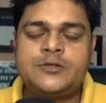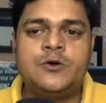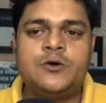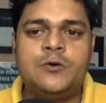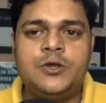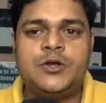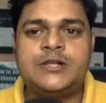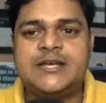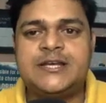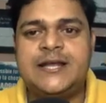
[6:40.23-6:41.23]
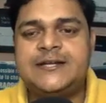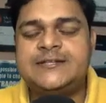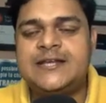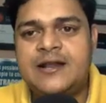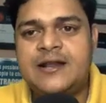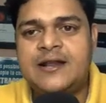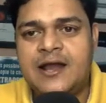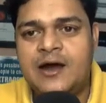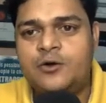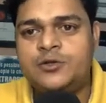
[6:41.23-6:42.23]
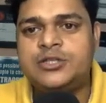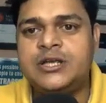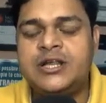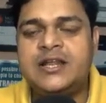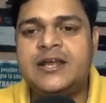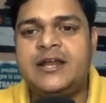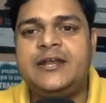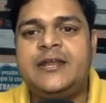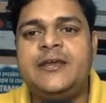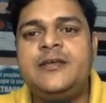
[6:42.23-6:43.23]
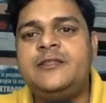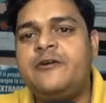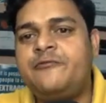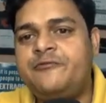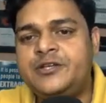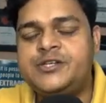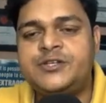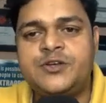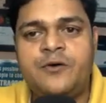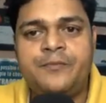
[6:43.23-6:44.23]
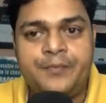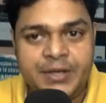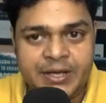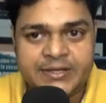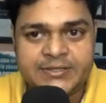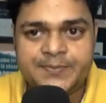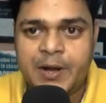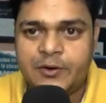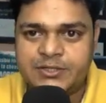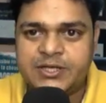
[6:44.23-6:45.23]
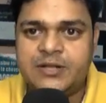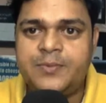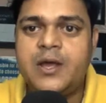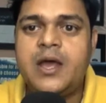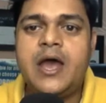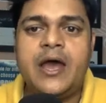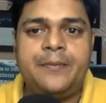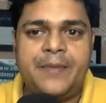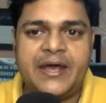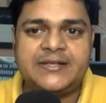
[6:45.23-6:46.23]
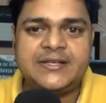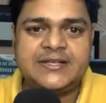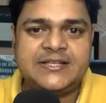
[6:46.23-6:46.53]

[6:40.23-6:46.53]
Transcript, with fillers: so you can say that the cloud shell contain the features of PS, Cell, and Bash.